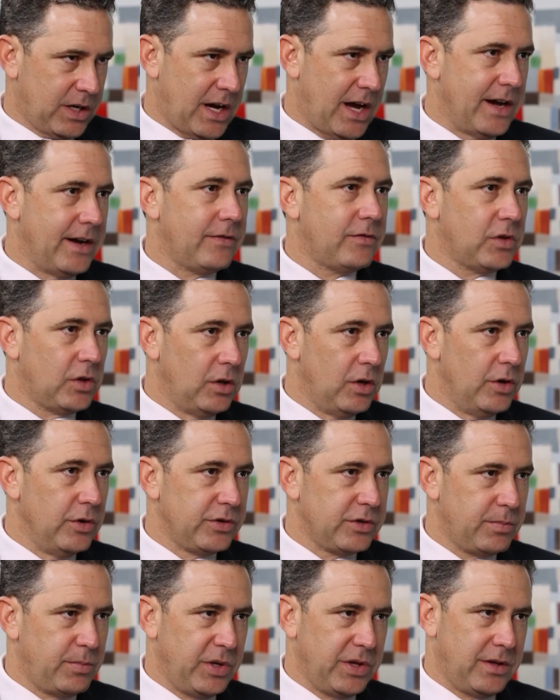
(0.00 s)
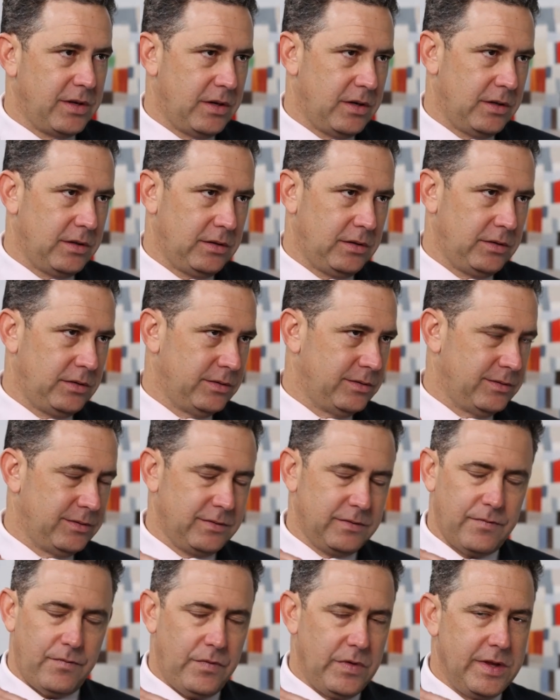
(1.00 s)
kind of close, but they're
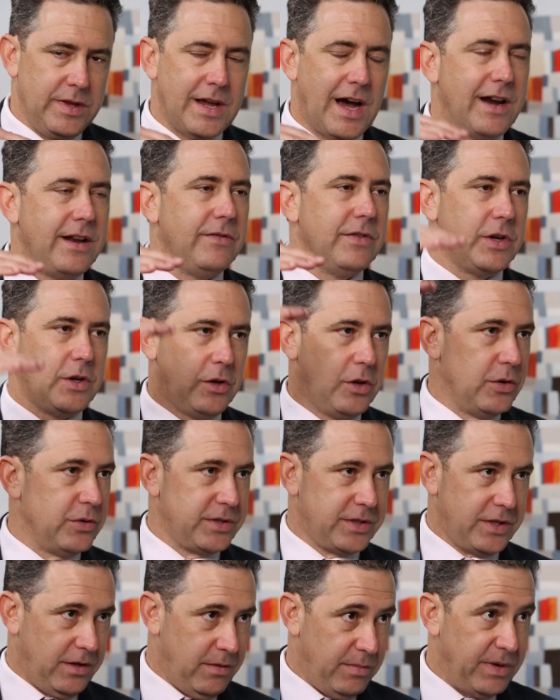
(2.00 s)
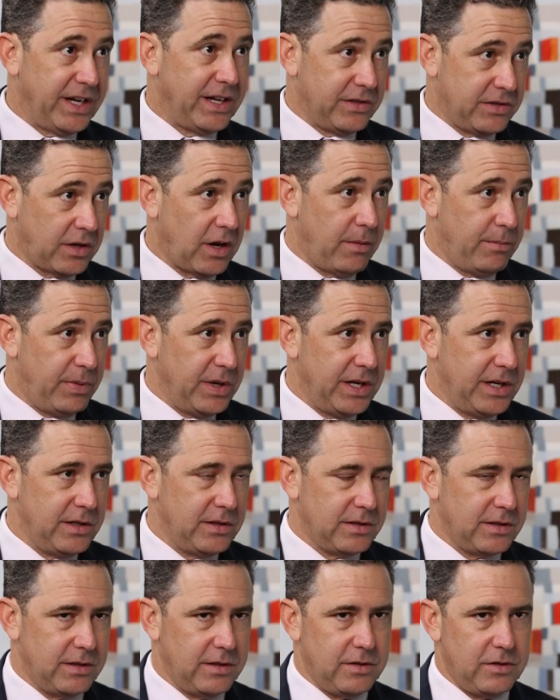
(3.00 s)
not even close to the biggest
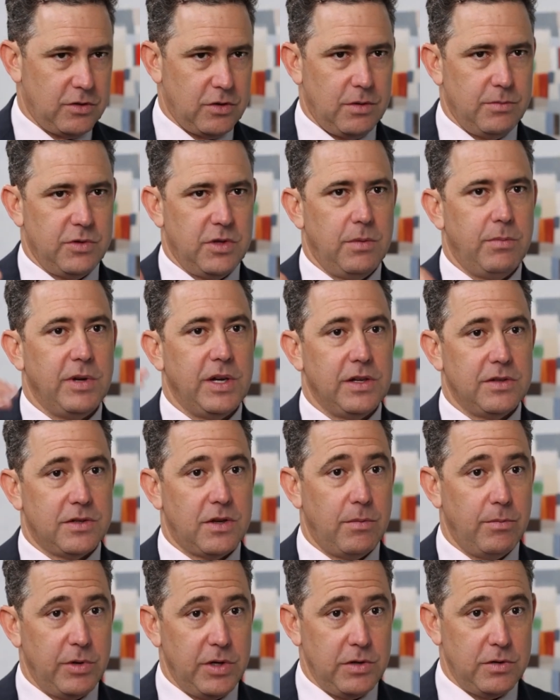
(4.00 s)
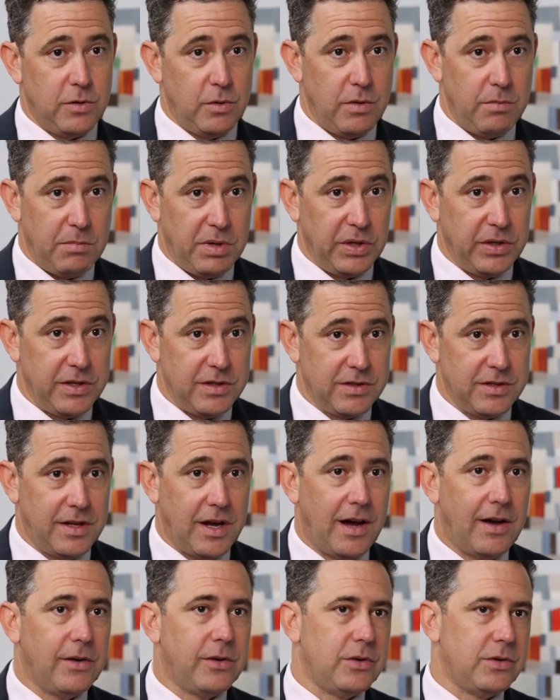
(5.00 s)
companies. And in terms of the biggest companies doing billions of
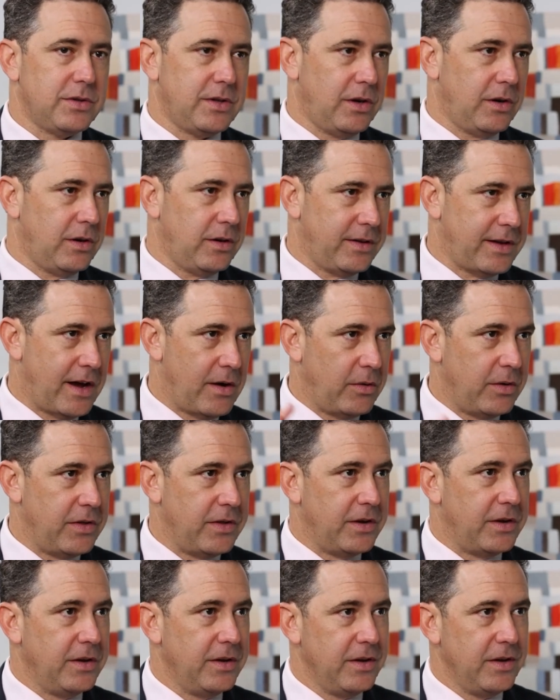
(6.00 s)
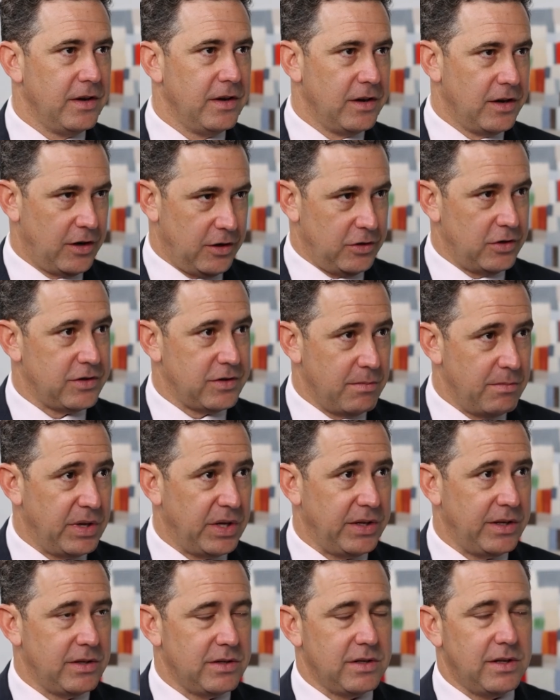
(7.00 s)
dollars, they're down in the hundreds of
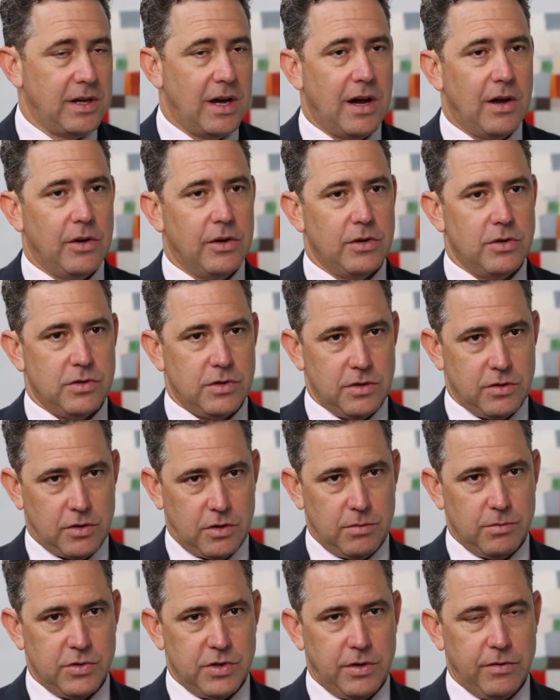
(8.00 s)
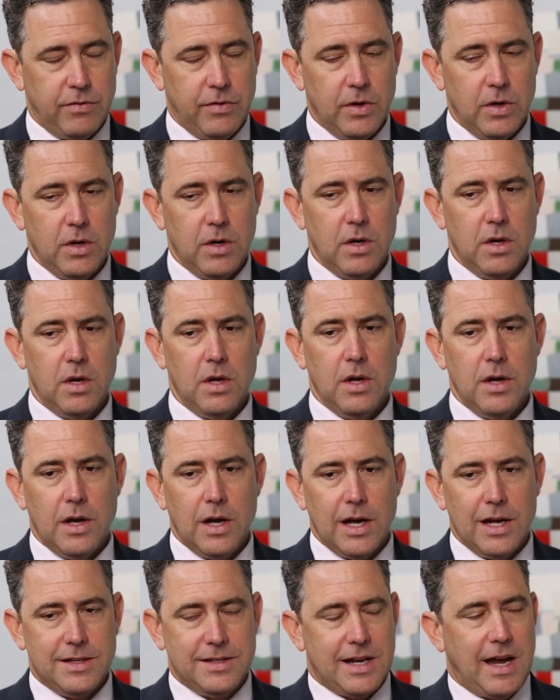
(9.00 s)
millions of dollars in terms of
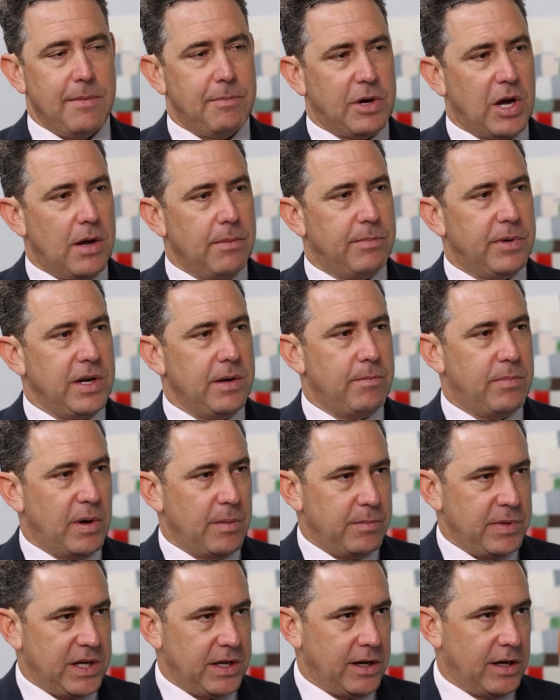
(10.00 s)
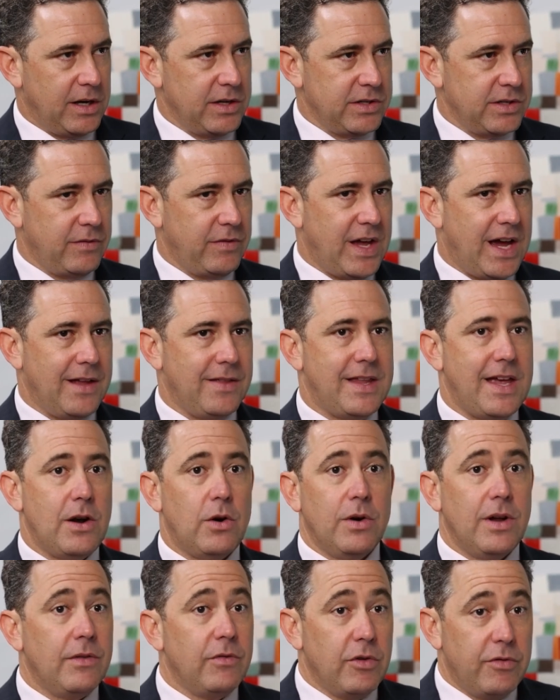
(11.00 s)
a type company. But because of that, they
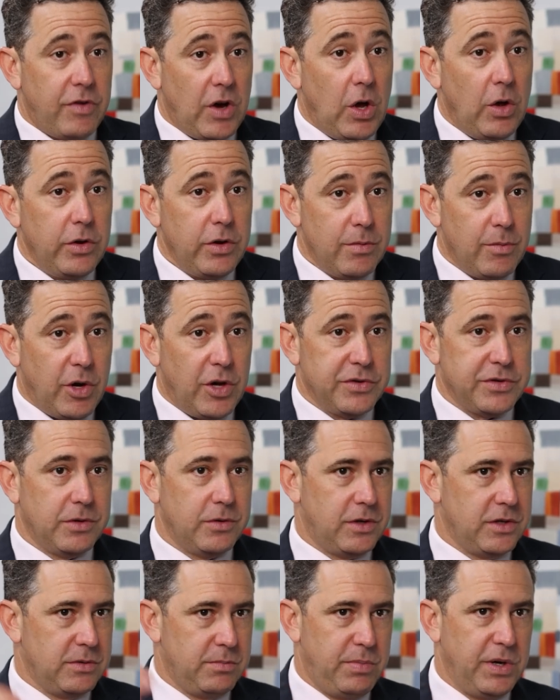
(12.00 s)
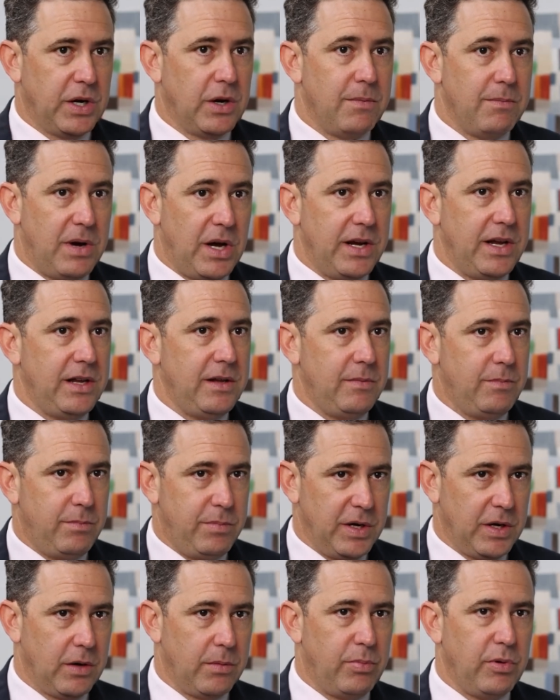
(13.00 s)
don't have the volume also, because bigger money,
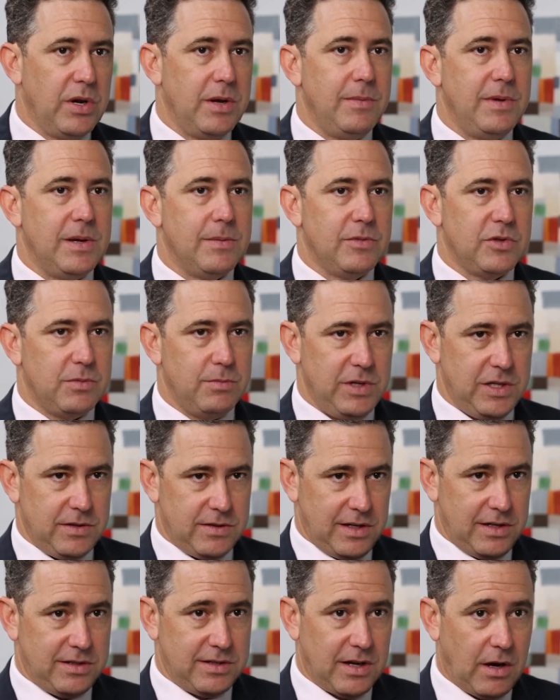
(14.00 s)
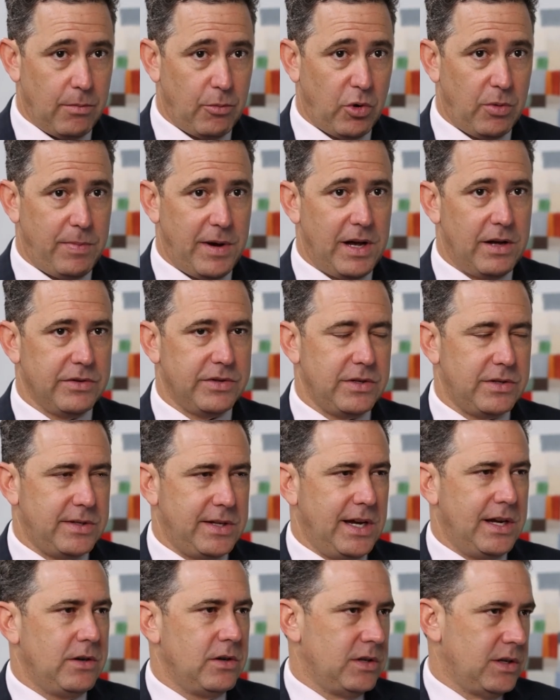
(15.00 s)
bigger premiums means they sell more policies.
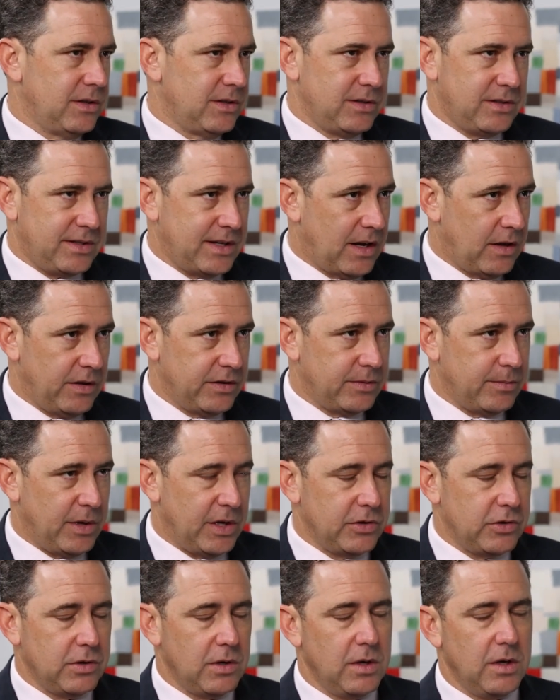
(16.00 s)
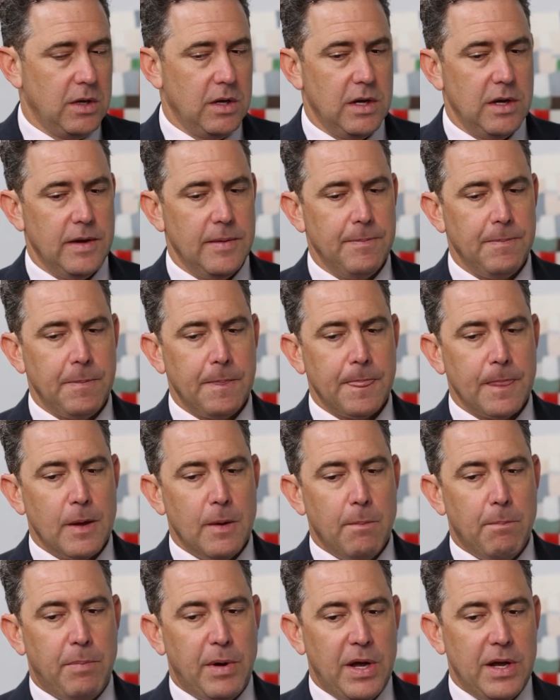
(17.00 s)
Standard doesn't sell as much.
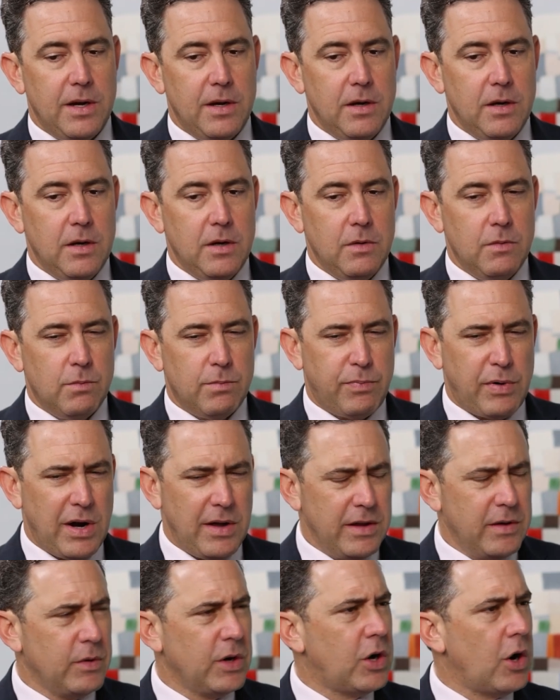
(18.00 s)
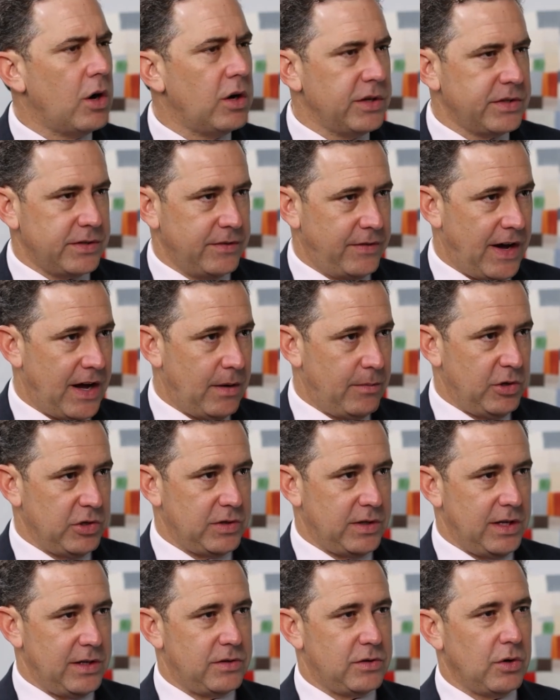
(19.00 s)
But probably regardless of how much
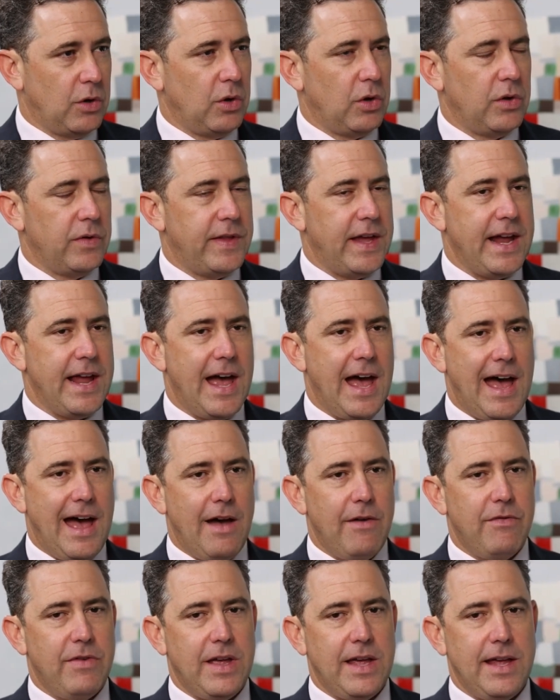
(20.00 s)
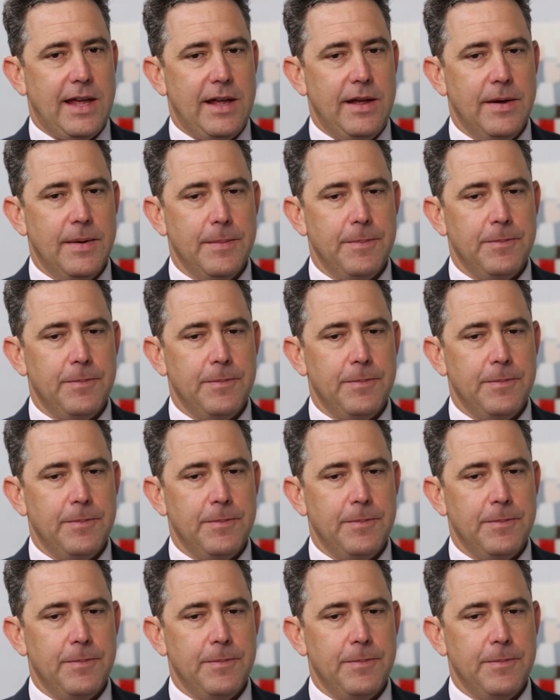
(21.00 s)
they sold, they have a